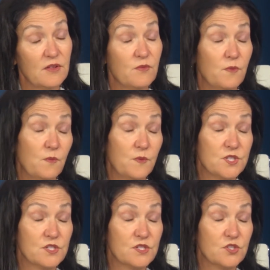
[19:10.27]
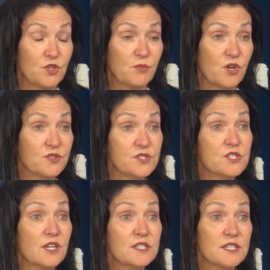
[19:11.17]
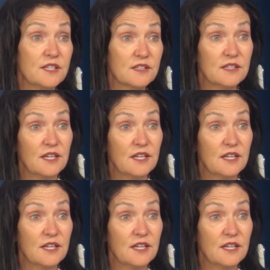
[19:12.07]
which is a term called stunting.